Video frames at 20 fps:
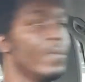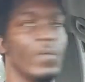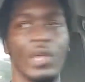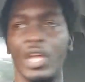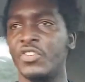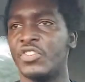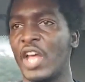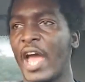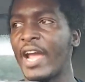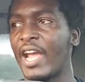
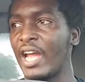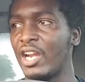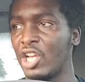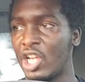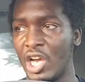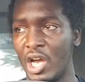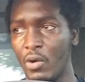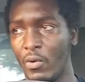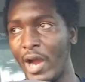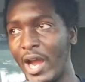He said, I got a
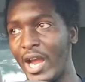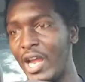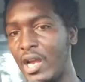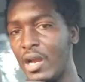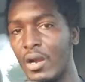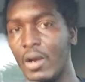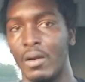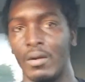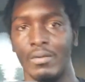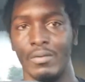gun right
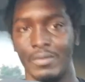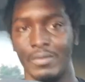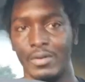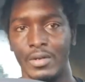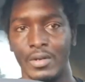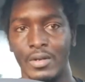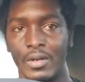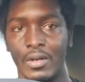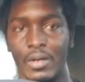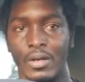here.
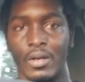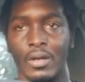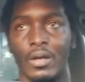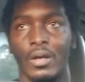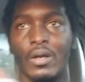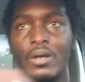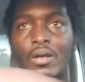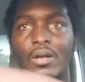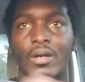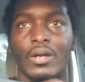
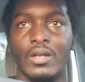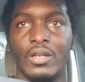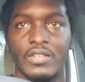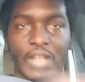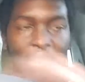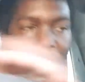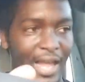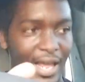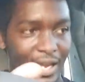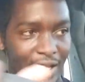He said,
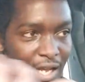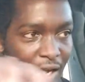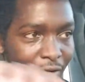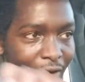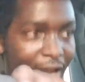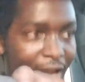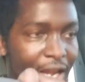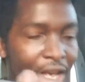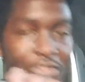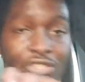I got a gun
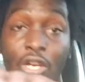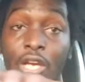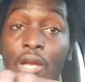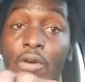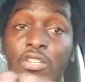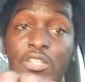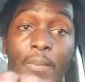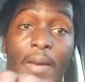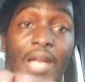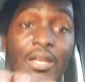right here. So he
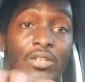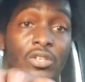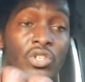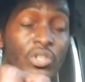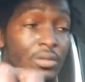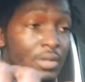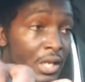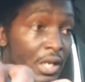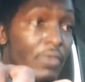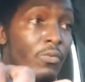was about to,
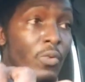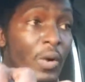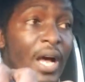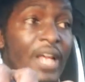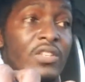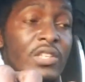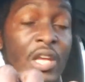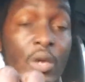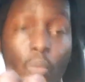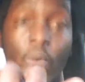he
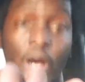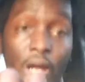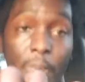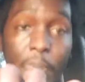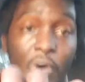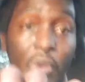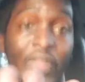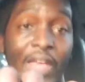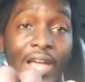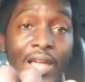wanted to
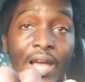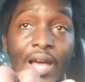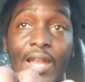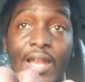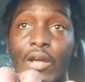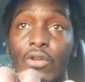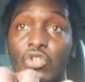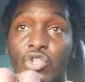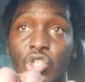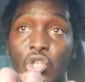pull that gun
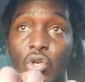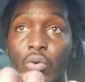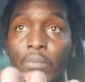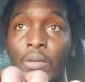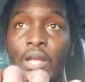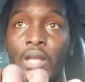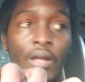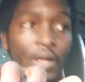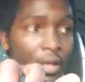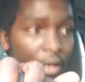out and shoot
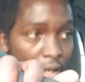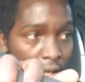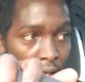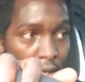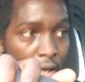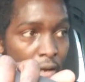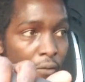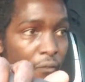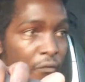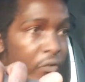me
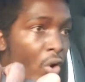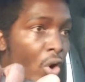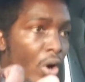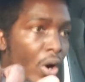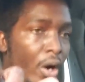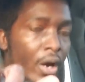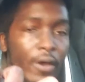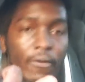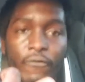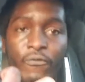
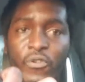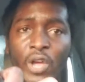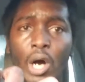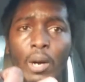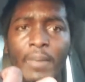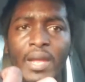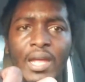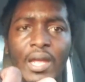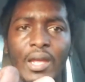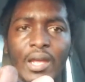for
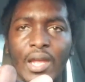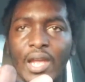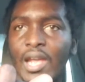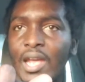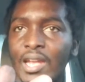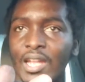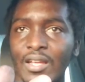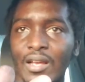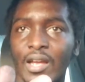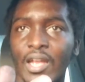filming
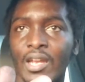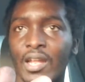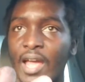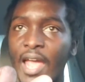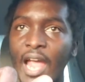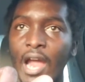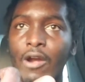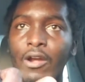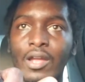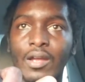in an
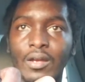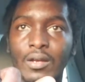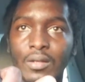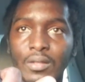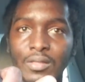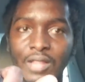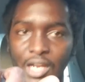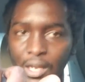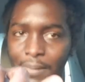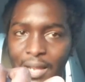area
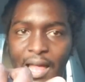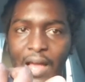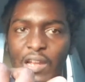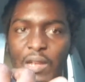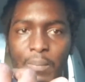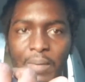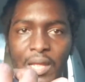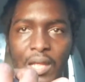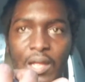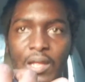that I'm allowed
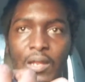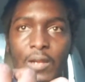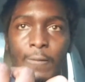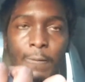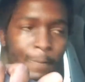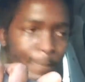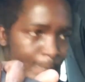to be in.